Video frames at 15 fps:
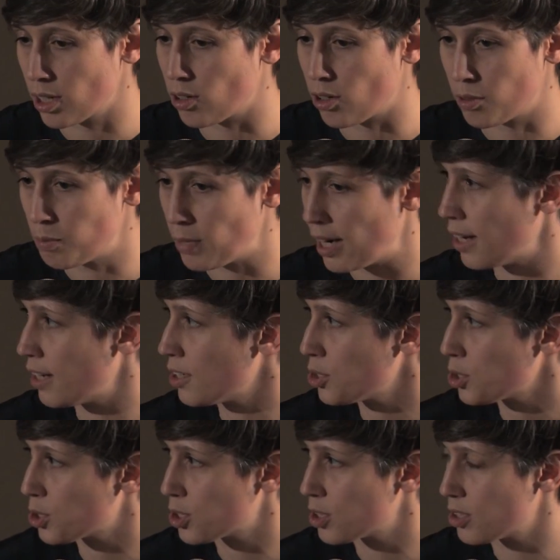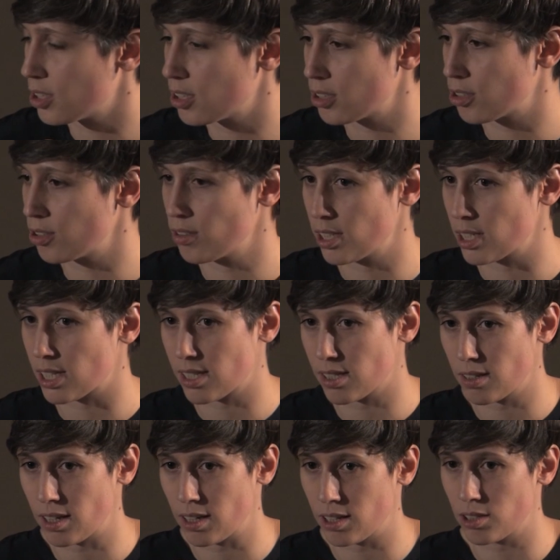homage to
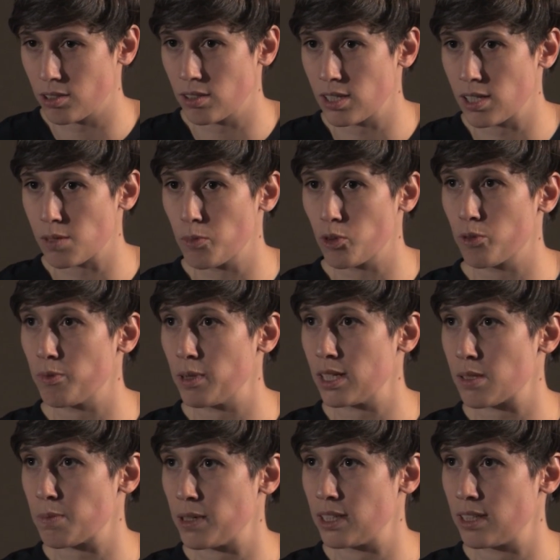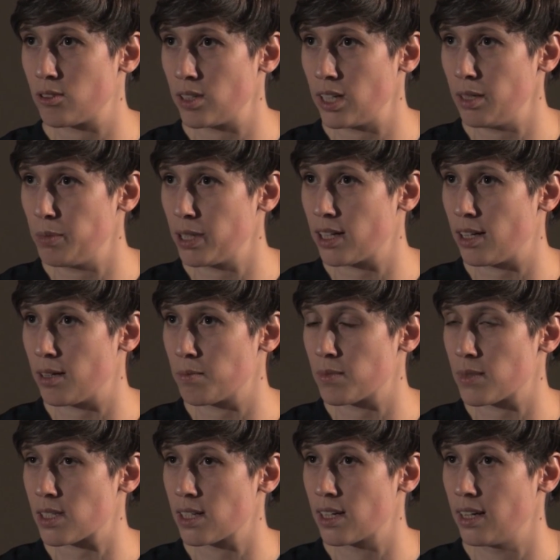these movements, but it really
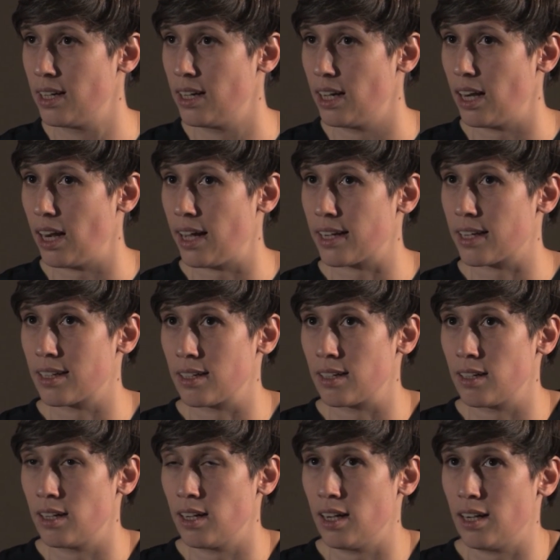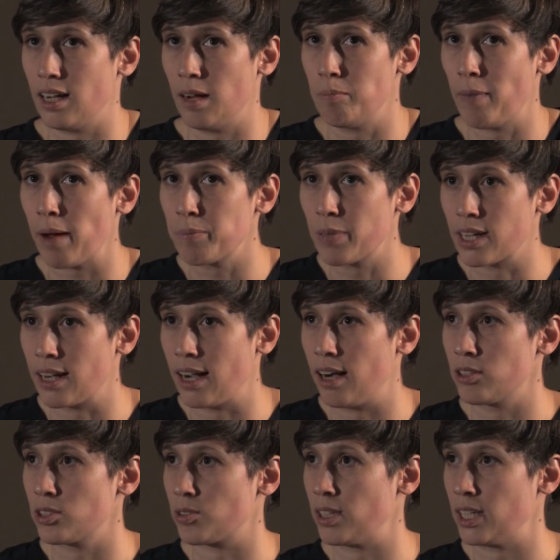becomes like a mapping
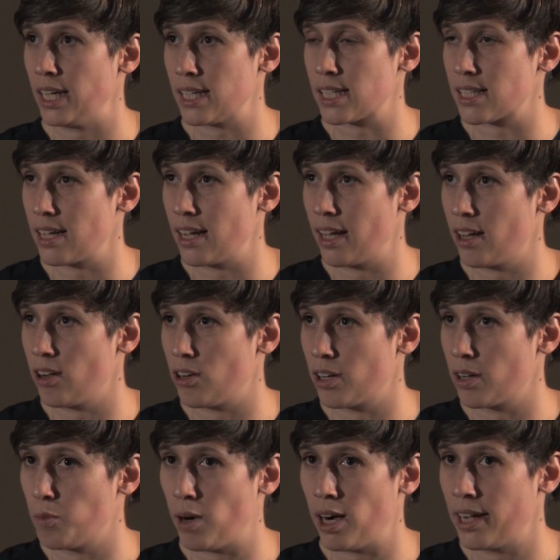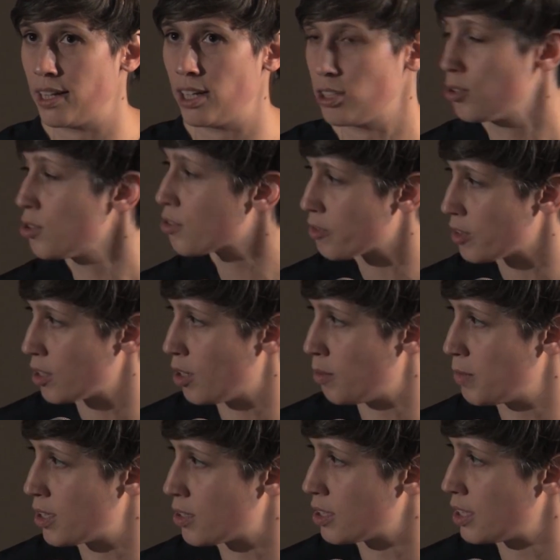out or an essay on a wider youth
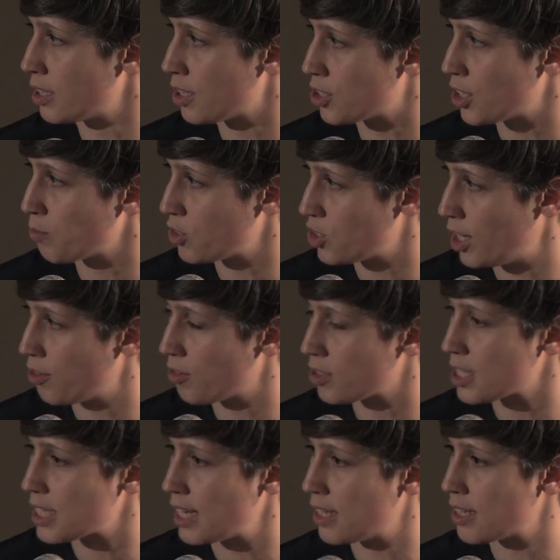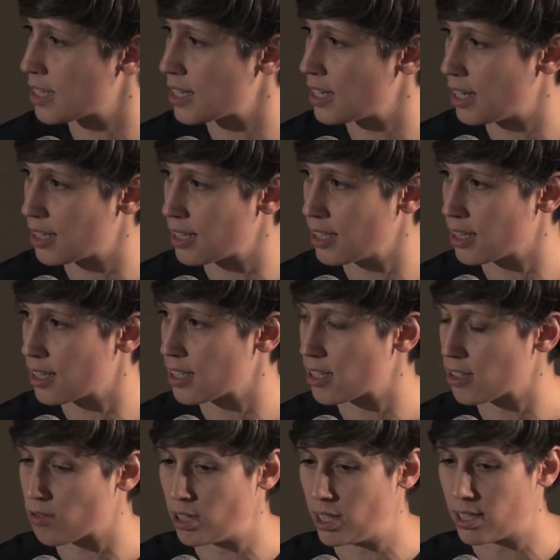phenomenon in a general sense. And I think this
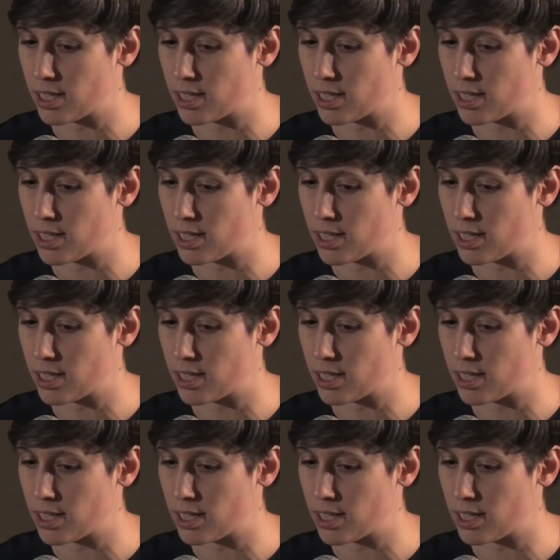is really